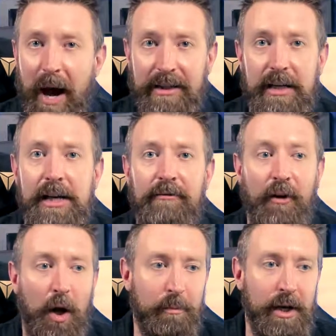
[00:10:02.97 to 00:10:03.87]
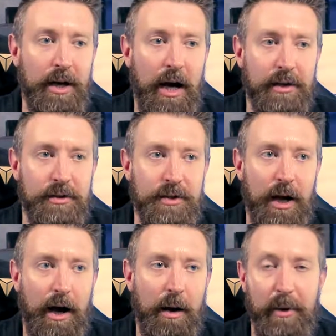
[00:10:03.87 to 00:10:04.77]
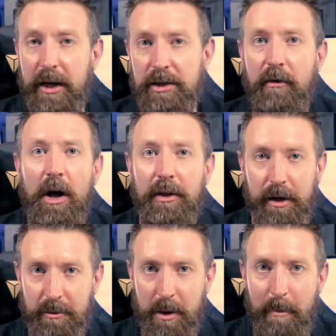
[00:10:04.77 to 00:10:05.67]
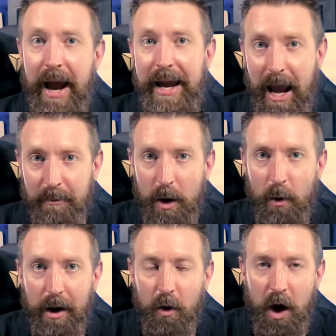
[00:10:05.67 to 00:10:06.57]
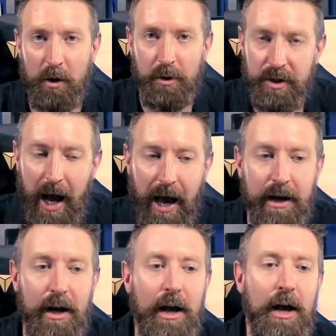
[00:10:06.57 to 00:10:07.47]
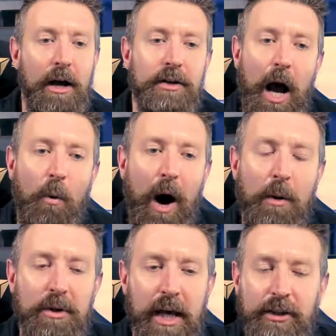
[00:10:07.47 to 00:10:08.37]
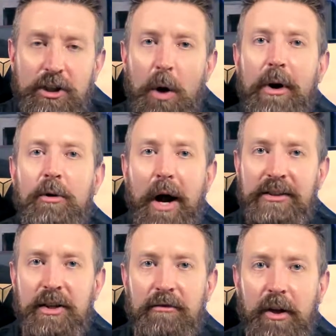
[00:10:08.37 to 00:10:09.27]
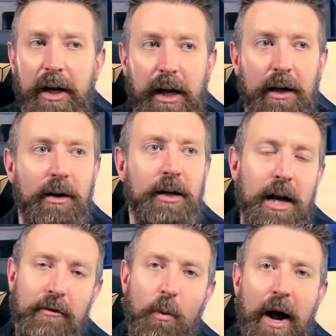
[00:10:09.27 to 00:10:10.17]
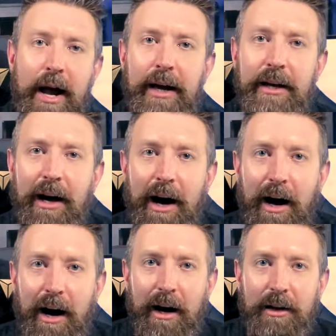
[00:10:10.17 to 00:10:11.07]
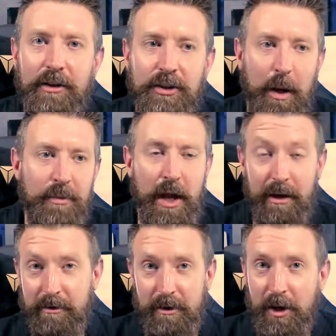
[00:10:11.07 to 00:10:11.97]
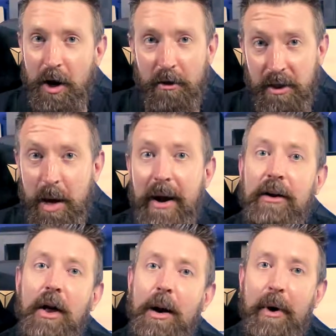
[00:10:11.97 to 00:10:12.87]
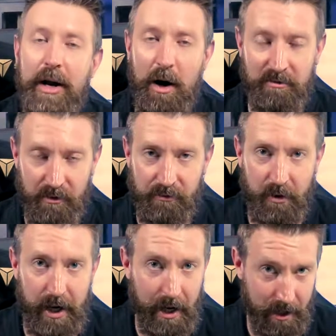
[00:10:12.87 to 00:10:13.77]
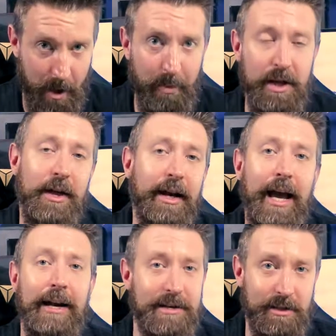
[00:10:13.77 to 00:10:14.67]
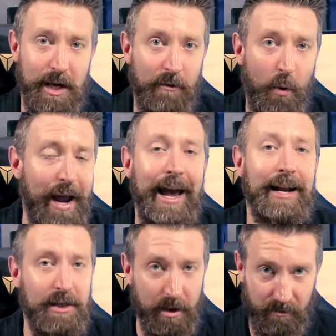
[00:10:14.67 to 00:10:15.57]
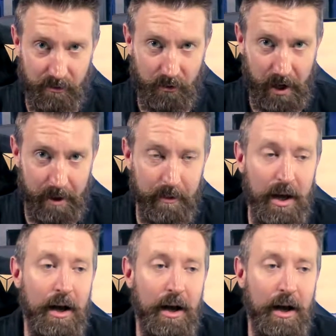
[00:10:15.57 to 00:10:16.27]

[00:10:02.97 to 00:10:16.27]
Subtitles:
back to default because of all of the mayhem that went along with that. Now, why would they so aggressively give away something, that they make a lot of money on for free? A company that, again, doesn't give away anything for free,